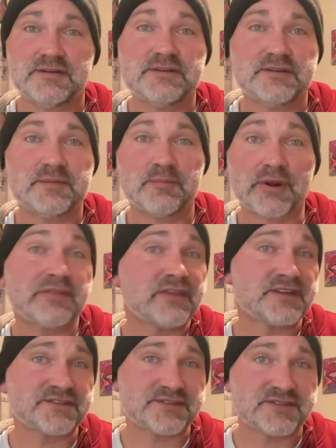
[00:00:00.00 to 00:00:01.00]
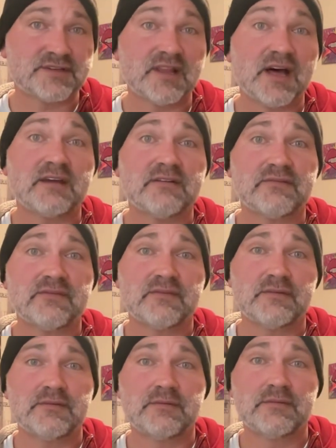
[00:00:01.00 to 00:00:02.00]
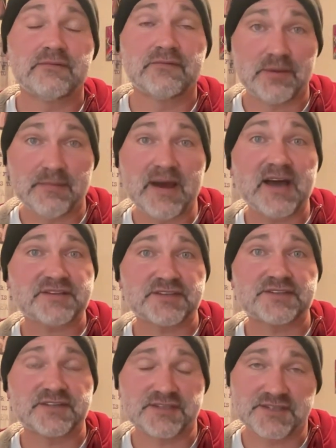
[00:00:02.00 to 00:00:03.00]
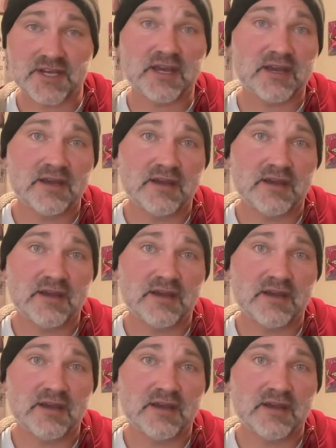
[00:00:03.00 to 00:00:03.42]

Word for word: to bring things to life for the masses to see.